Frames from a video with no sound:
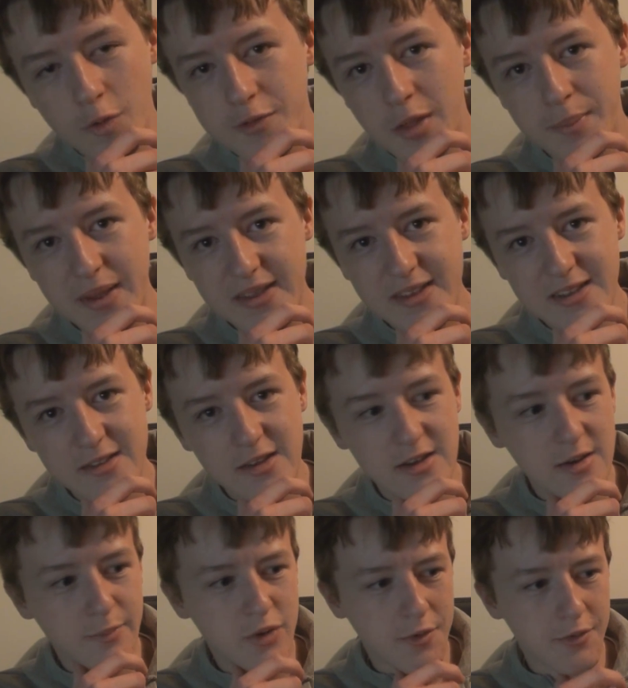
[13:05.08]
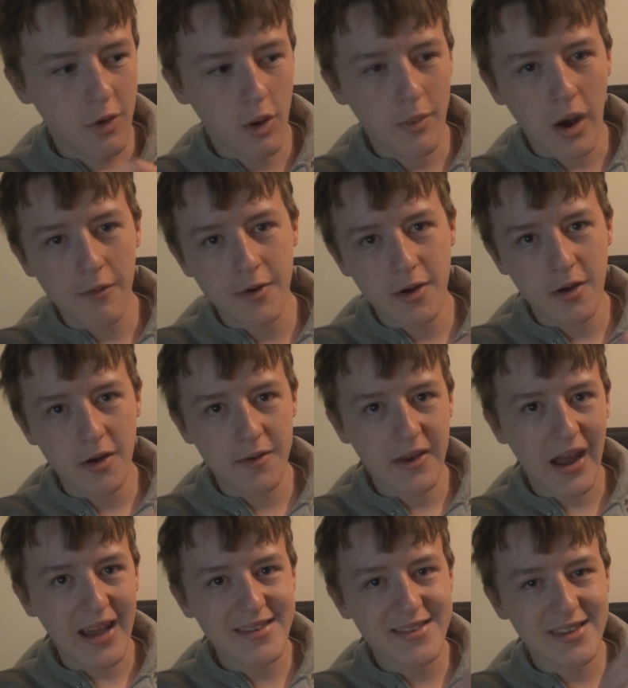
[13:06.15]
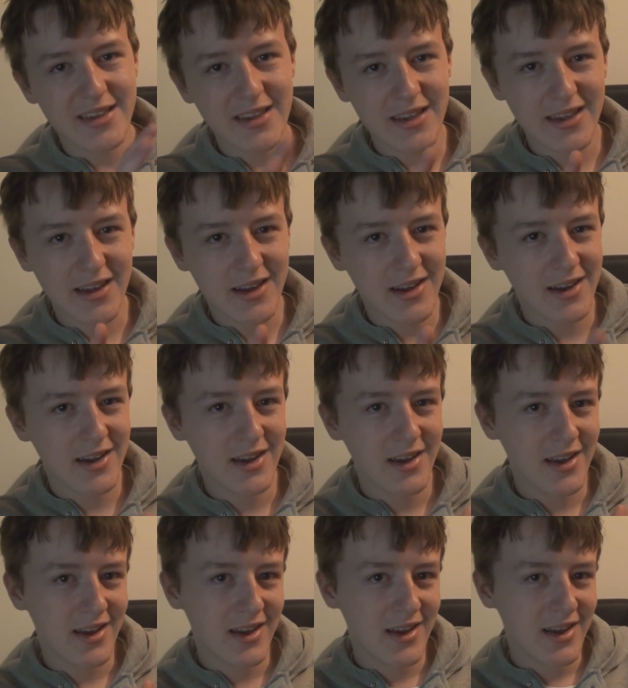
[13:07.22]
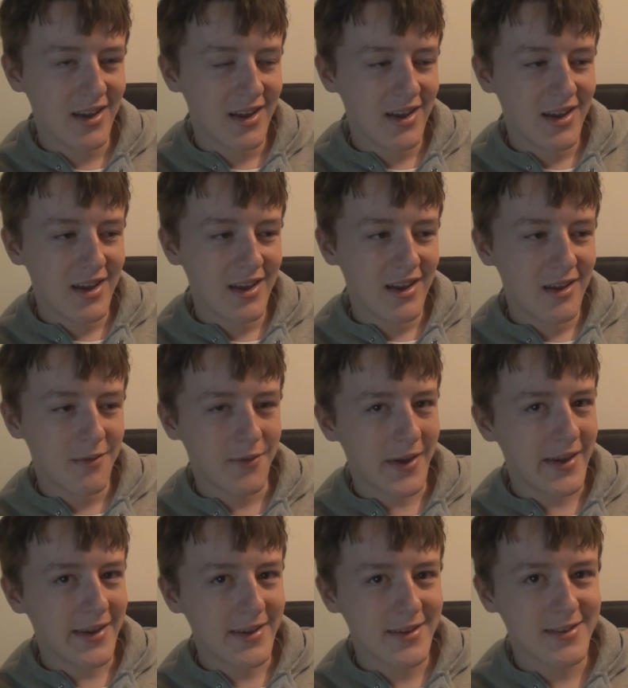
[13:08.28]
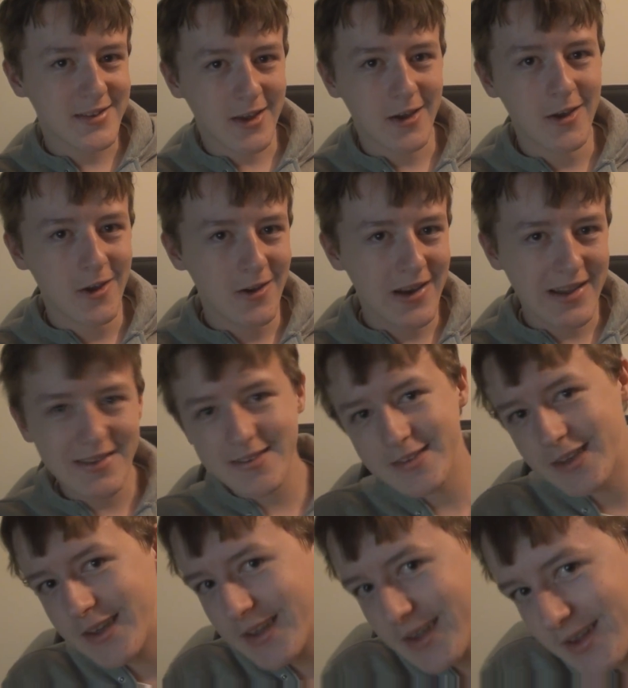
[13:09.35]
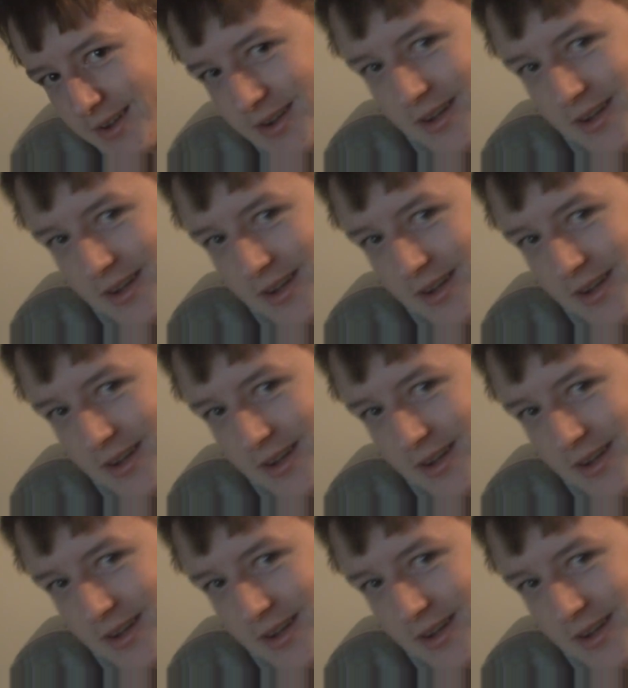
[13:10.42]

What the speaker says: with the beating to perform other nasty things to her, let's say,